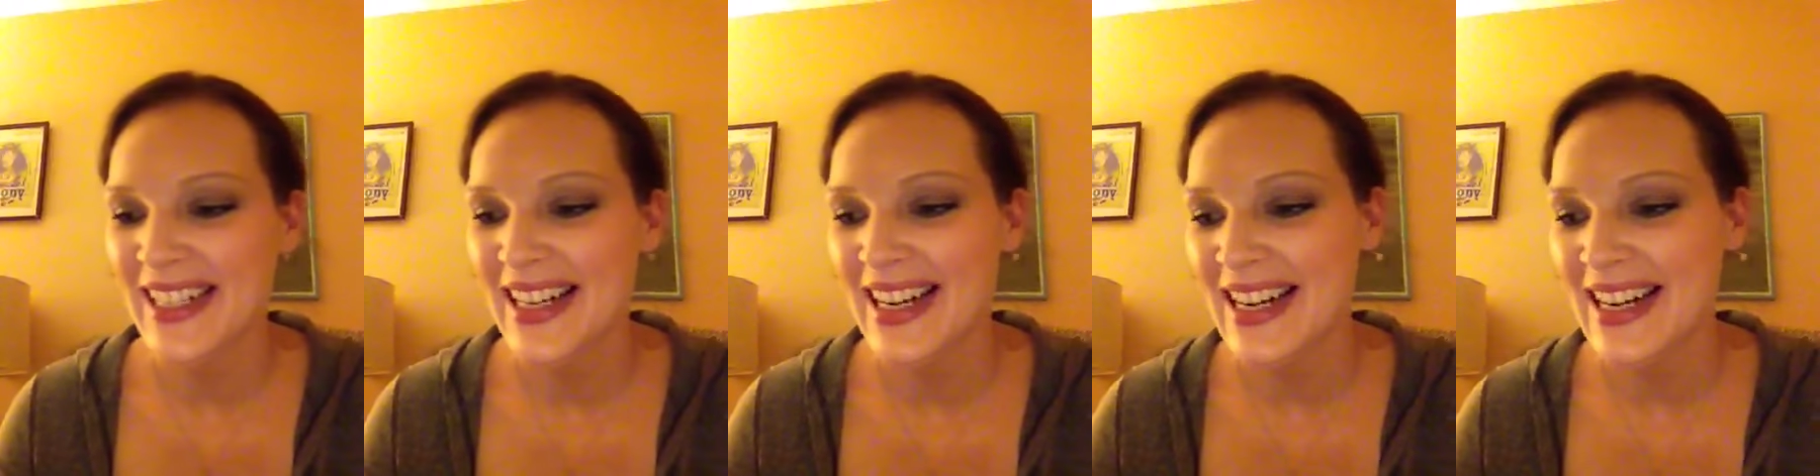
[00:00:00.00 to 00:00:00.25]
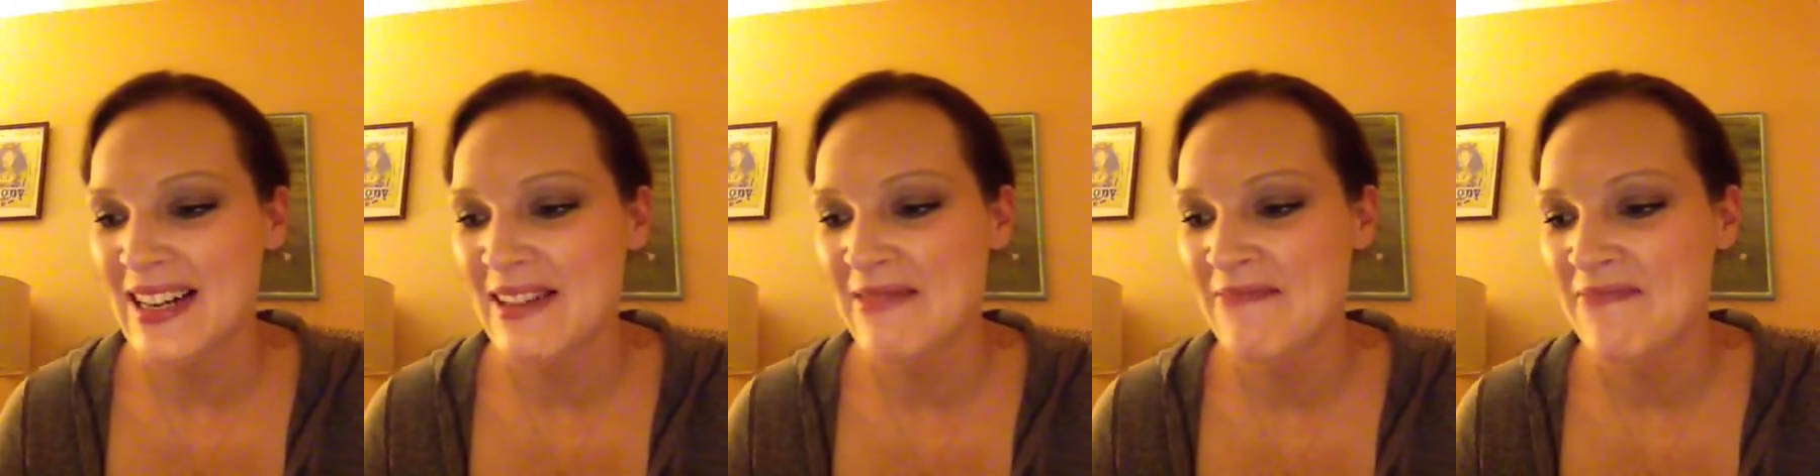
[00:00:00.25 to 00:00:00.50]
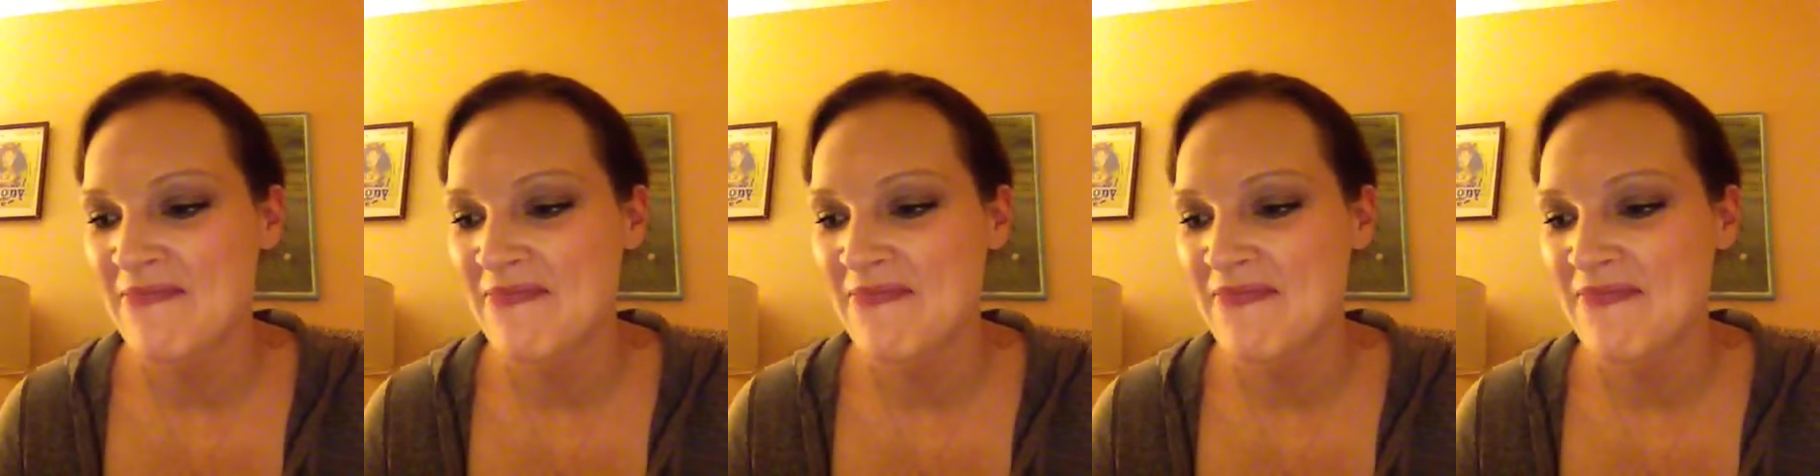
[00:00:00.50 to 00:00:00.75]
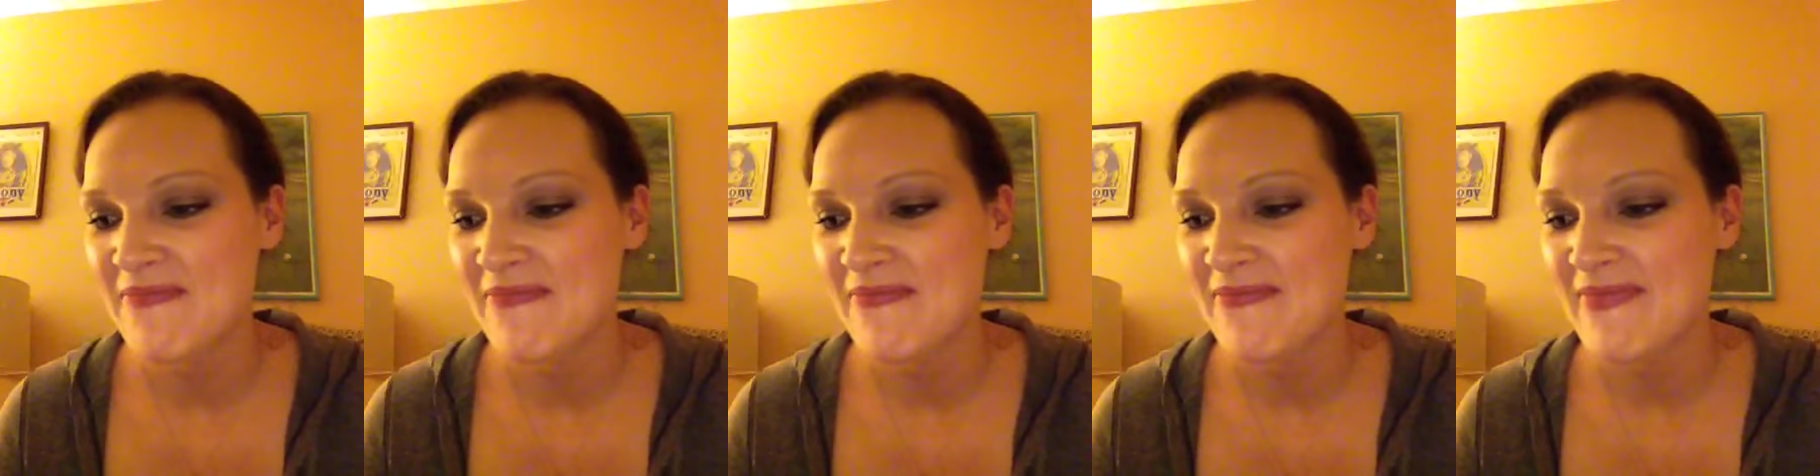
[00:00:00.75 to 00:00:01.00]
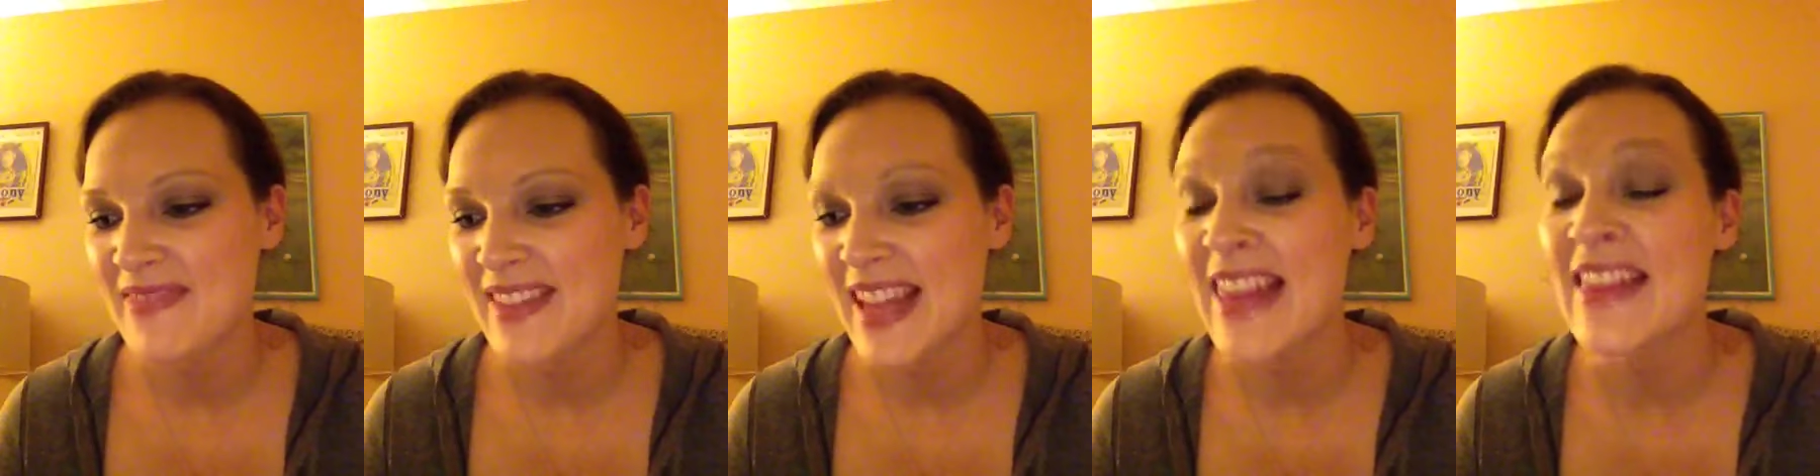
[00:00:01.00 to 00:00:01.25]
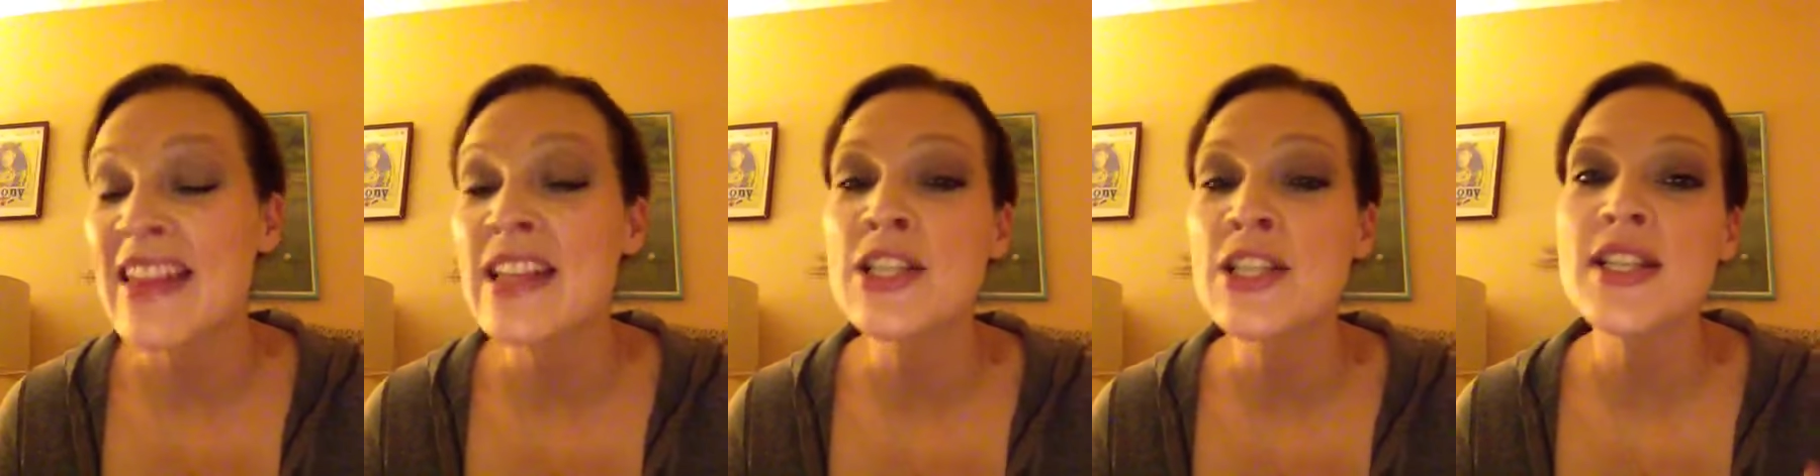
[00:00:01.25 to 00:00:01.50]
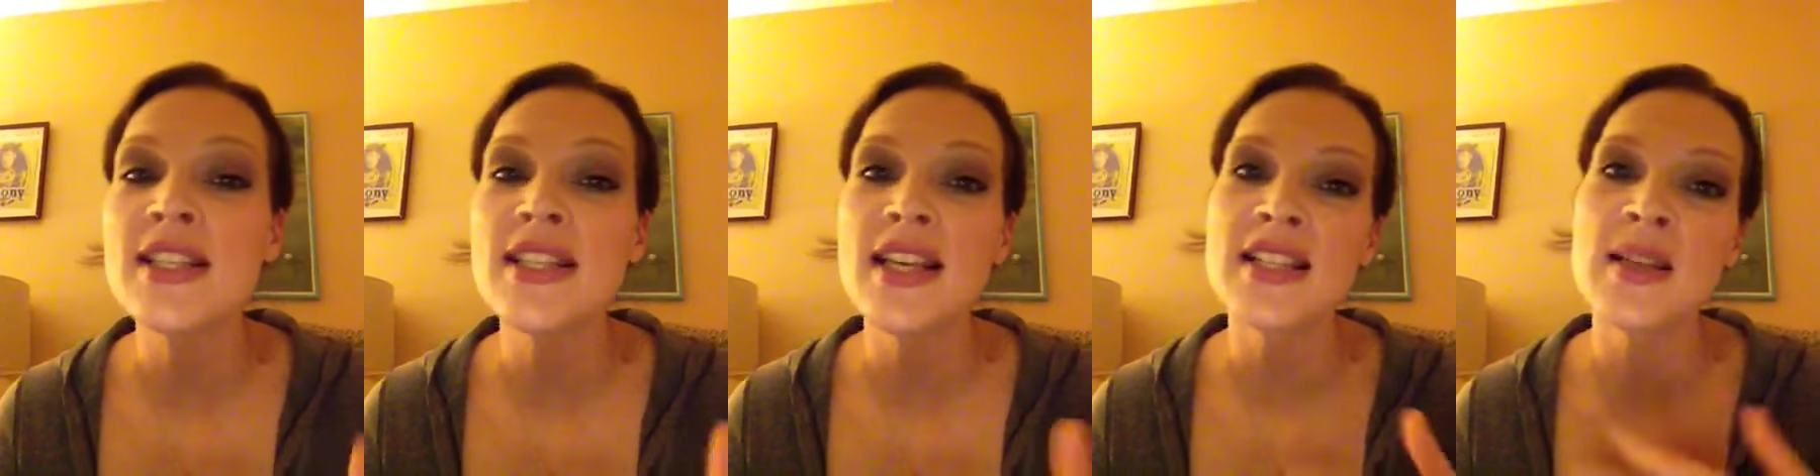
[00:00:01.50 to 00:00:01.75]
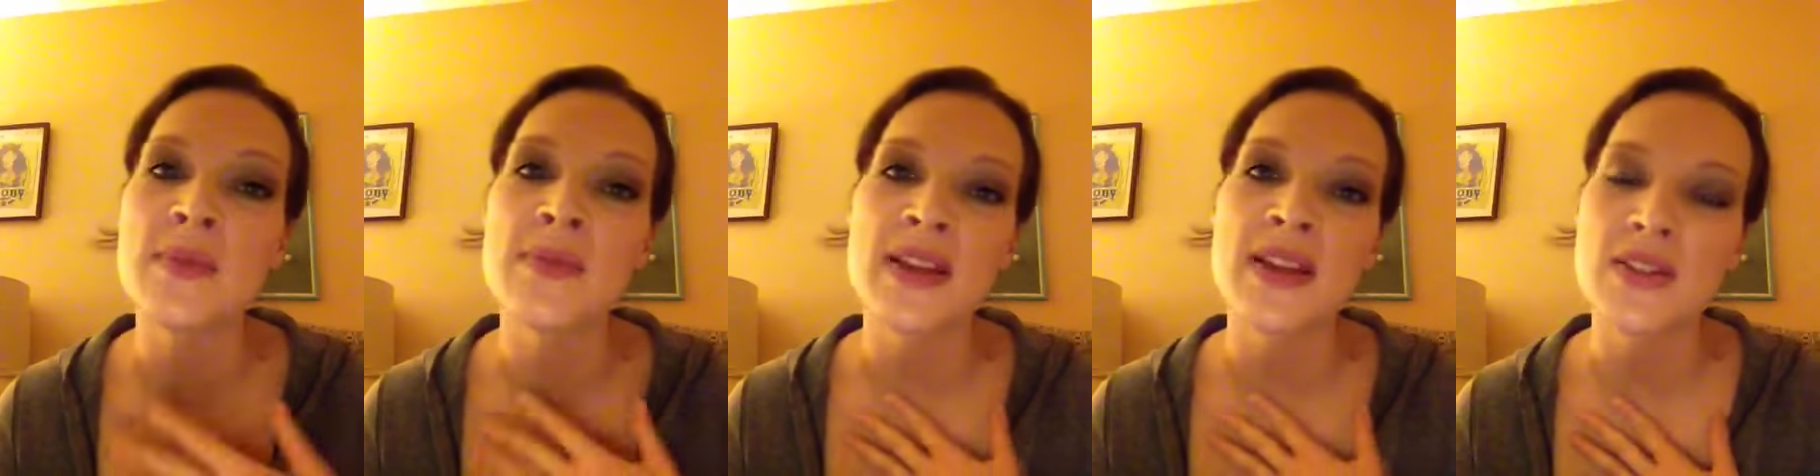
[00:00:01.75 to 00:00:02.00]
Um, and then she said
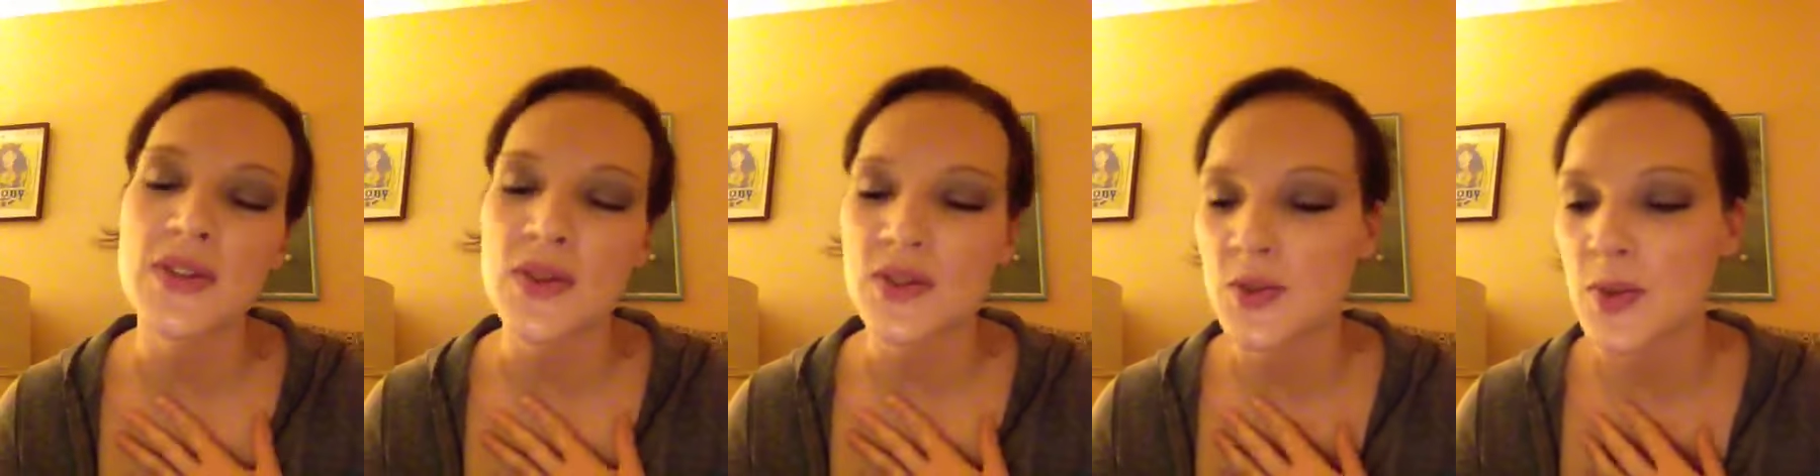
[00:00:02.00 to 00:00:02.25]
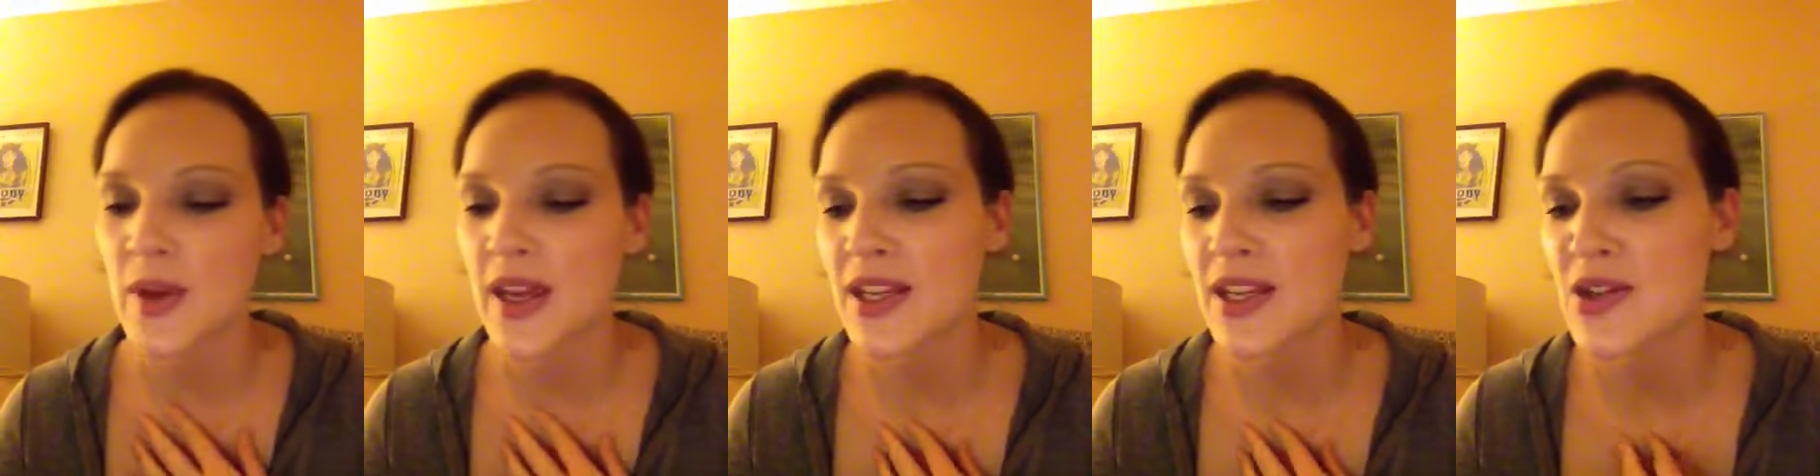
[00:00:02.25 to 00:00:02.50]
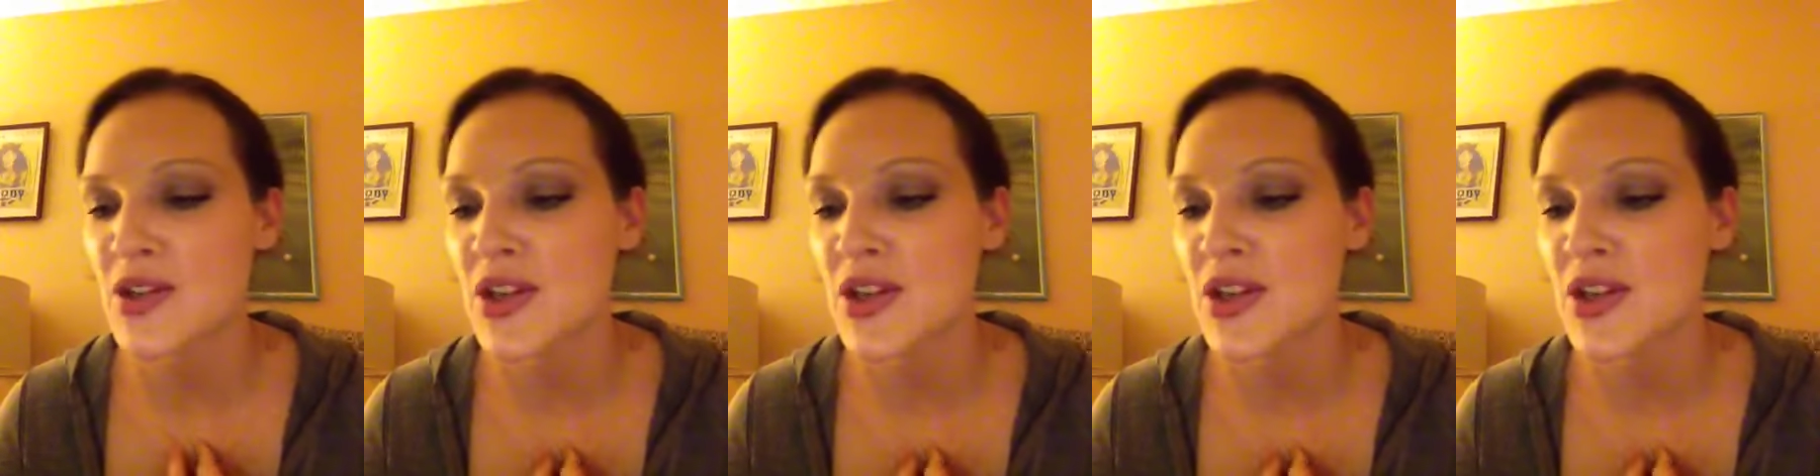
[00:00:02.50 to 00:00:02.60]
something so sweet.